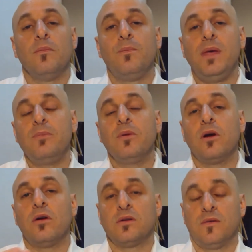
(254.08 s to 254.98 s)
people
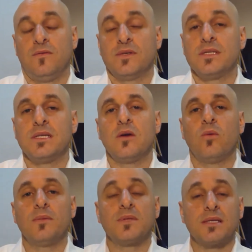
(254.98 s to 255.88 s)
are visiting a
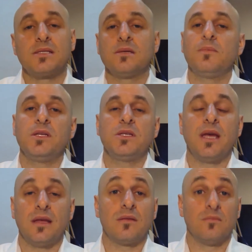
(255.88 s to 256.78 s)
website simply to
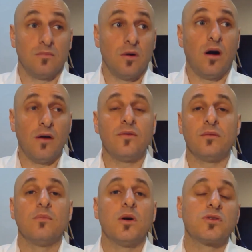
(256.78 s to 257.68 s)
get
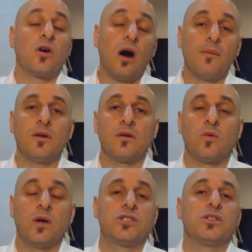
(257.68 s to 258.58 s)
often the most common
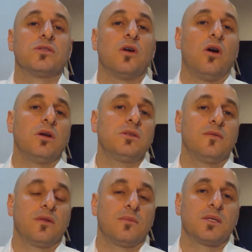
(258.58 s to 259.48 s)
questions
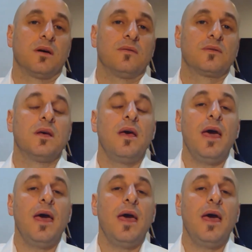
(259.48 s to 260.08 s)
answered for themselves.